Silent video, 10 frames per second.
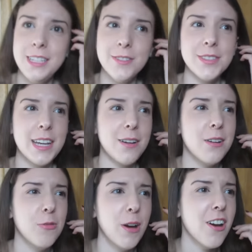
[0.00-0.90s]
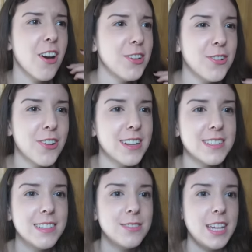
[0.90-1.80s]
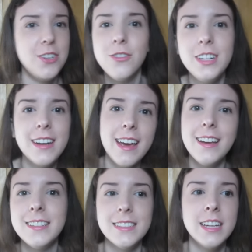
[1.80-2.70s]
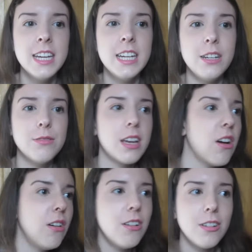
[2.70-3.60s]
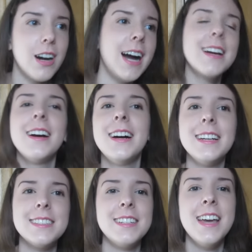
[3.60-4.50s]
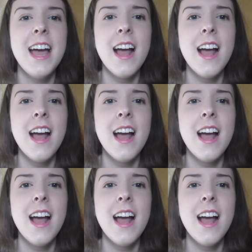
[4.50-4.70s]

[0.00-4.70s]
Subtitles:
He was like, "Where are you, Chris?" And he was like, "Unity Days," and he was like, "Oh, hi guys," and